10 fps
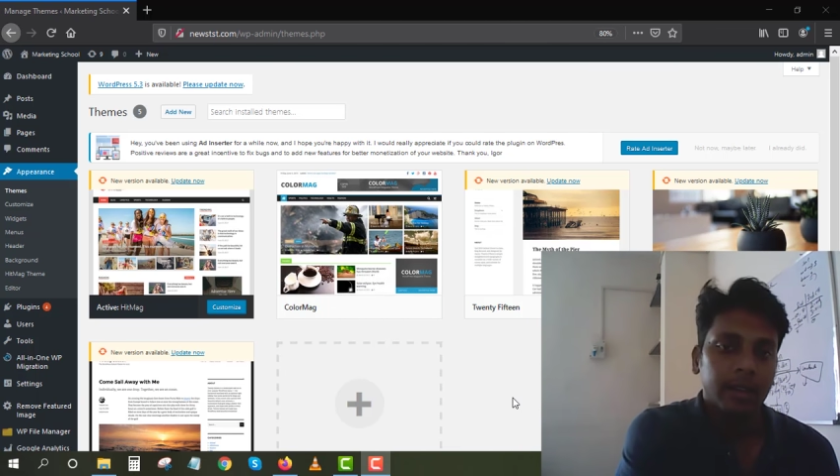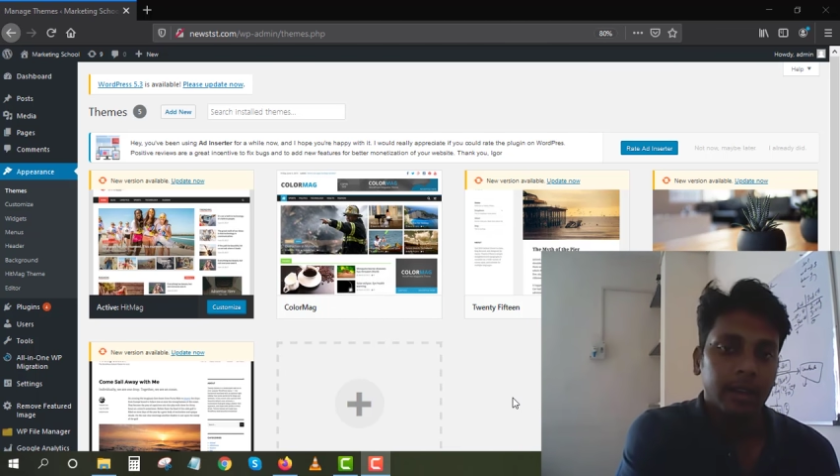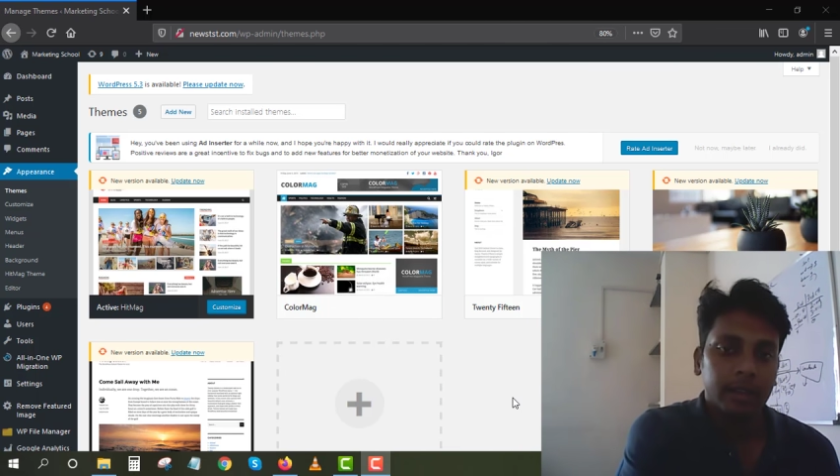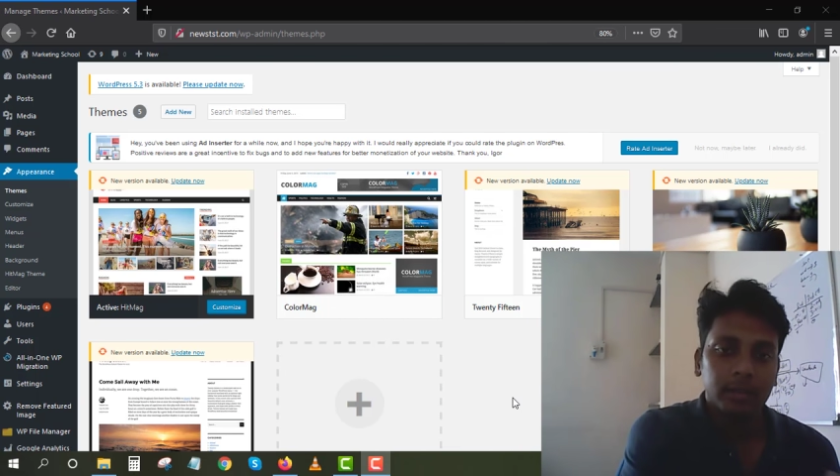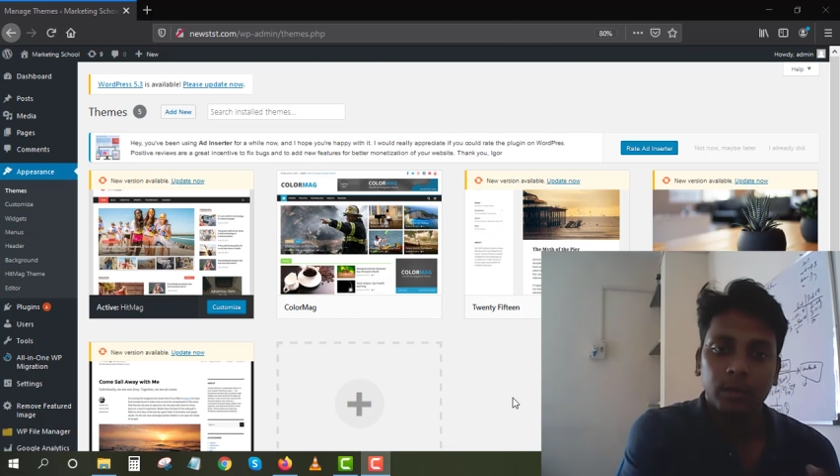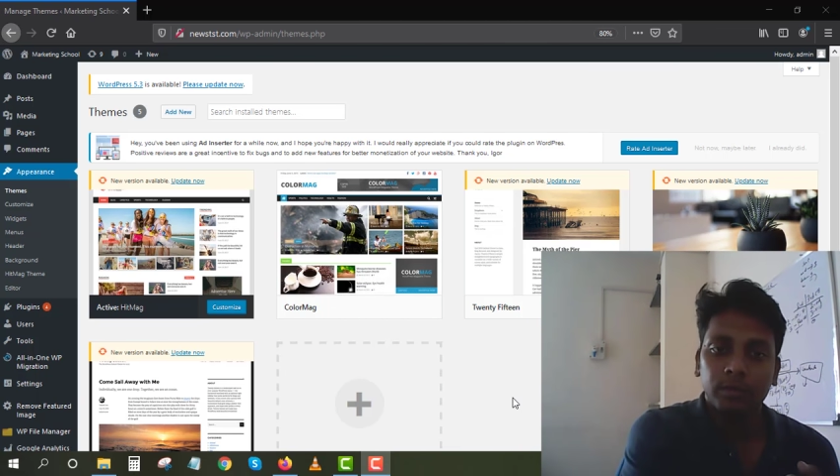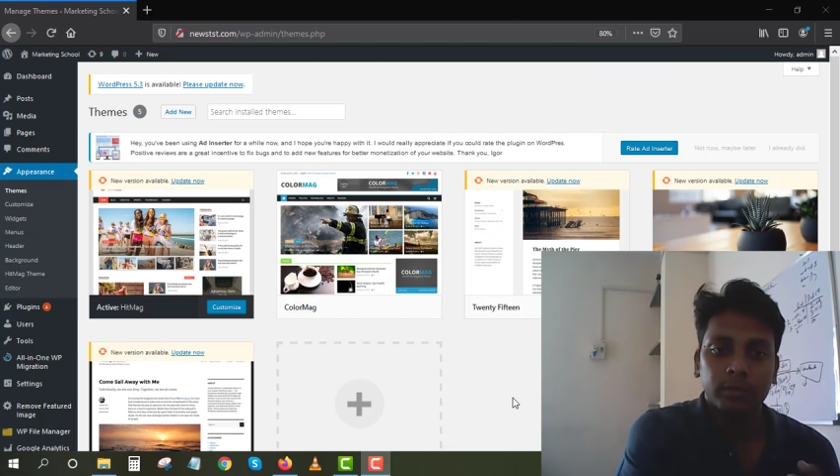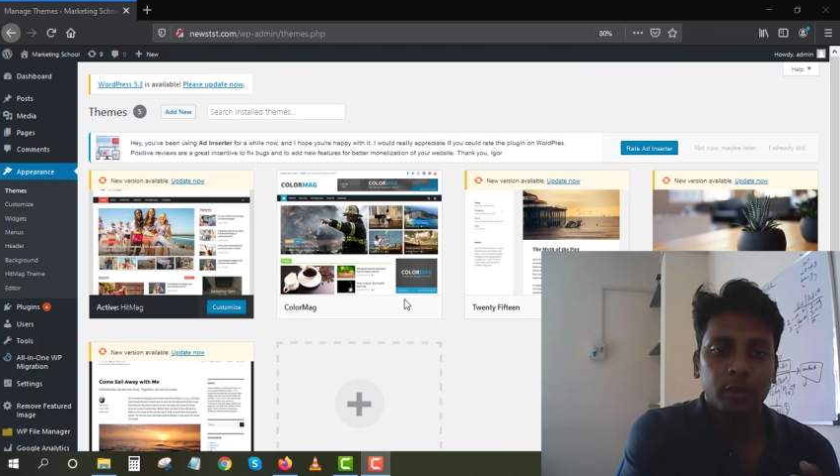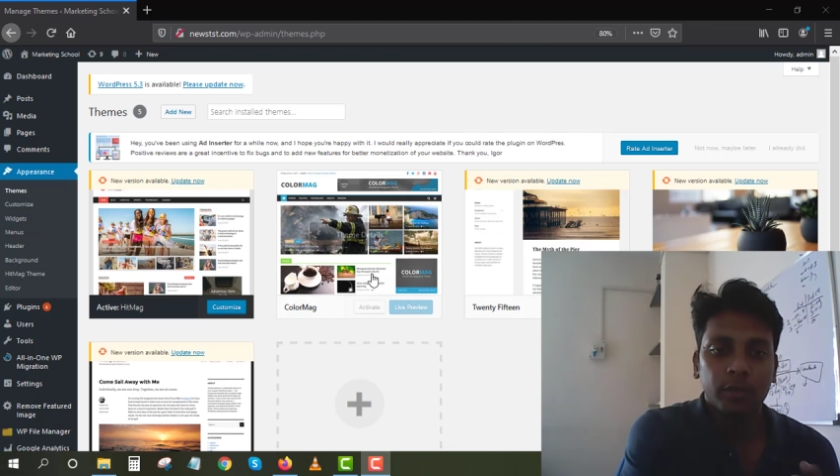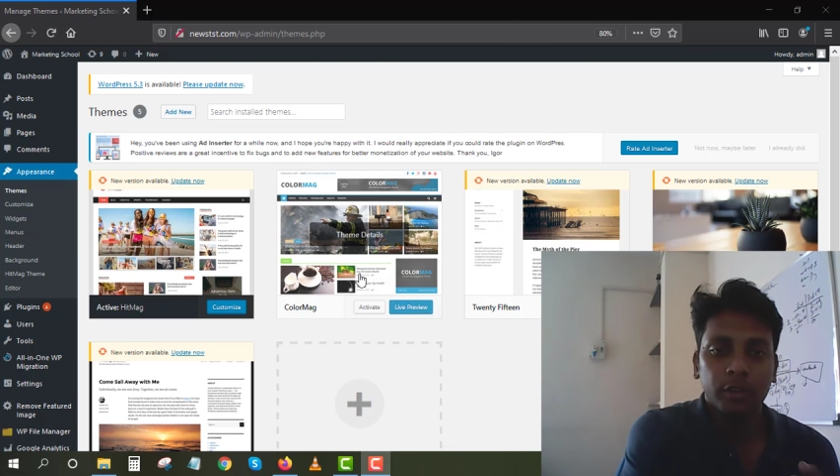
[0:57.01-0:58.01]
uh, so
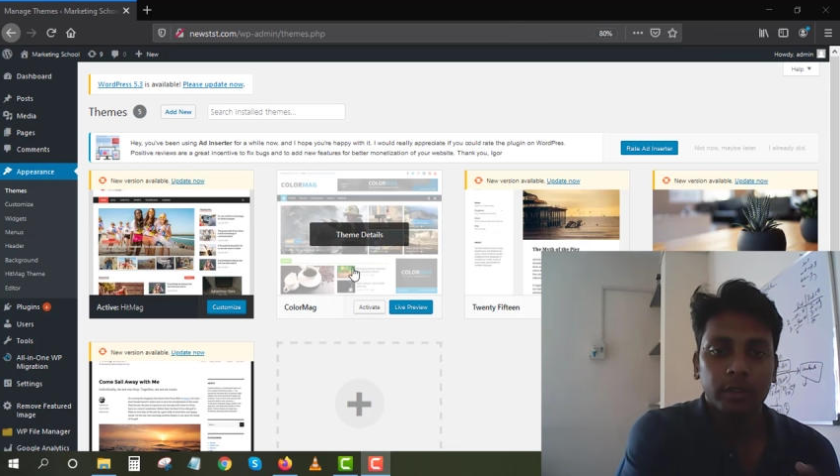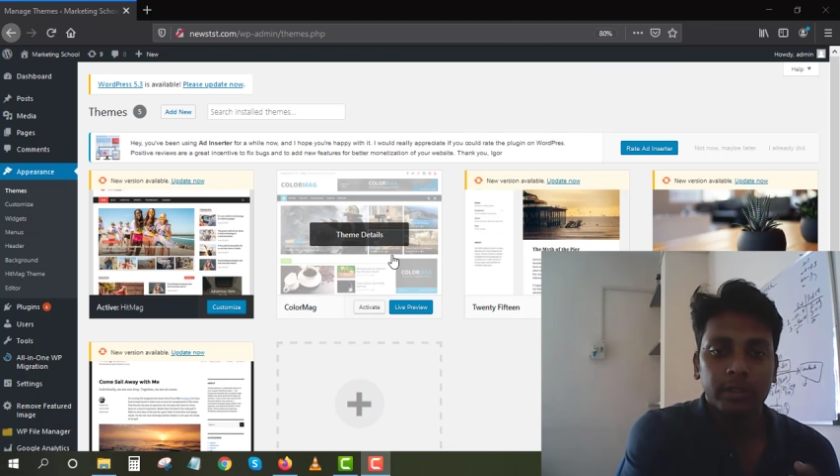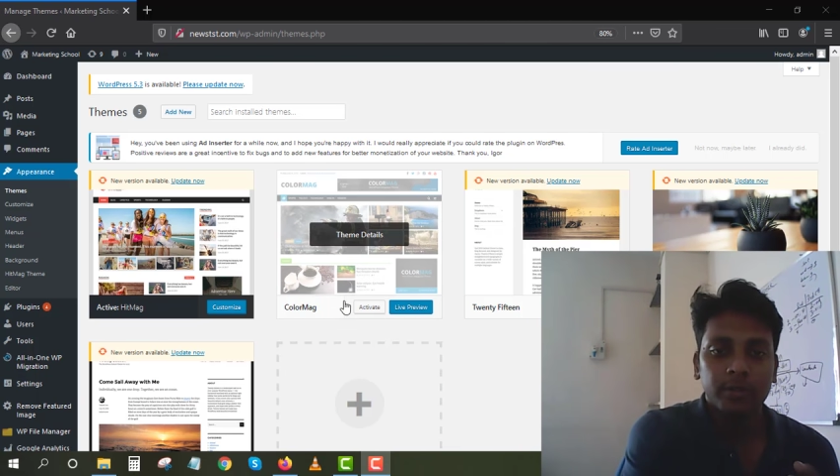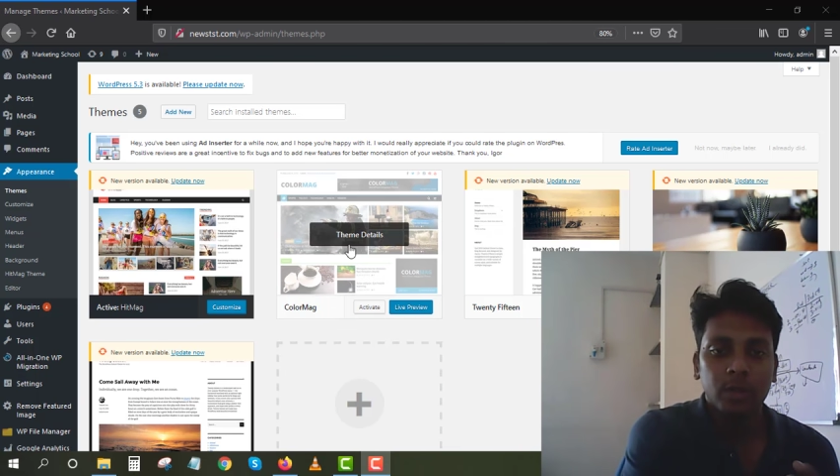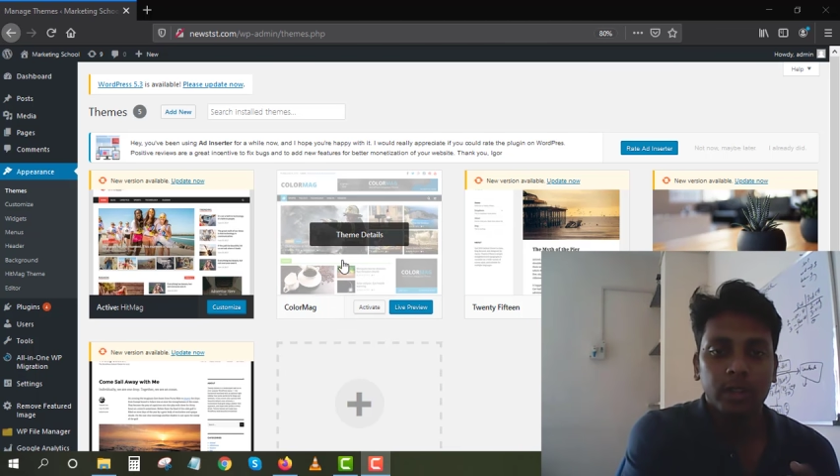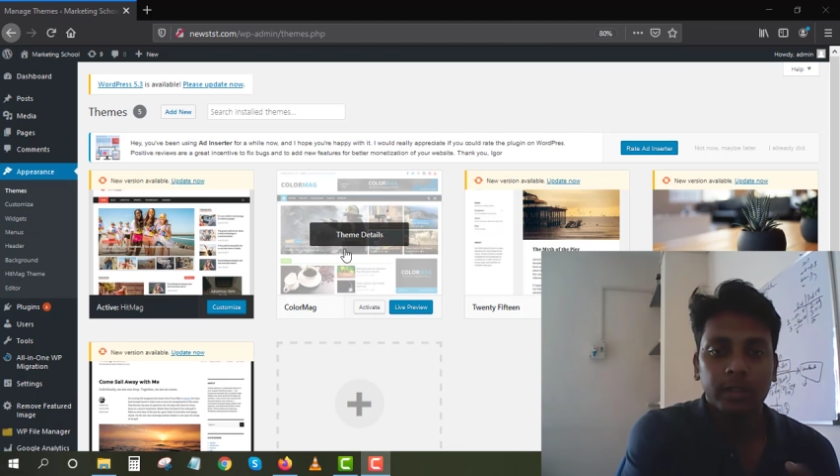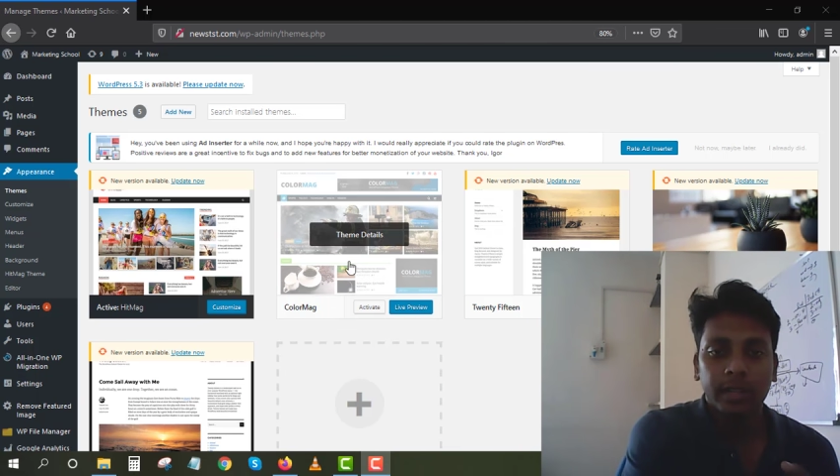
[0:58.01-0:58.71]
go for this one,